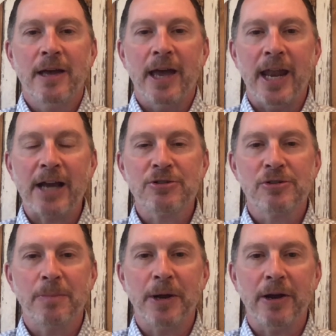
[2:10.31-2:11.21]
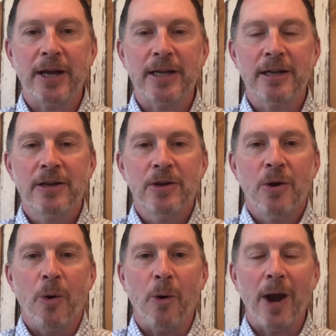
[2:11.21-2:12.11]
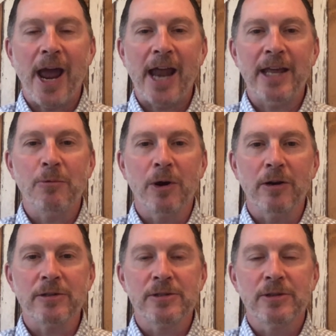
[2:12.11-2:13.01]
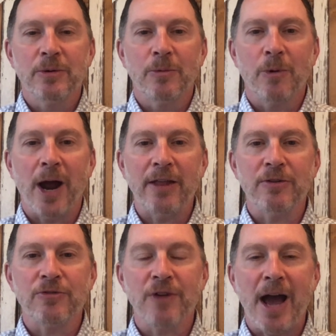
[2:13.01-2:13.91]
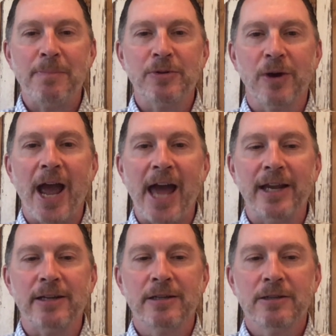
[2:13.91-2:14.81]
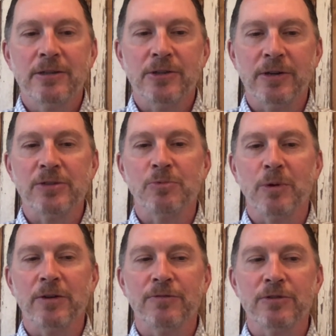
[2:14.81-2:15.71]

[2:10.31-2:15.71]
an extra period, or any words were either dropped or added to his wonderful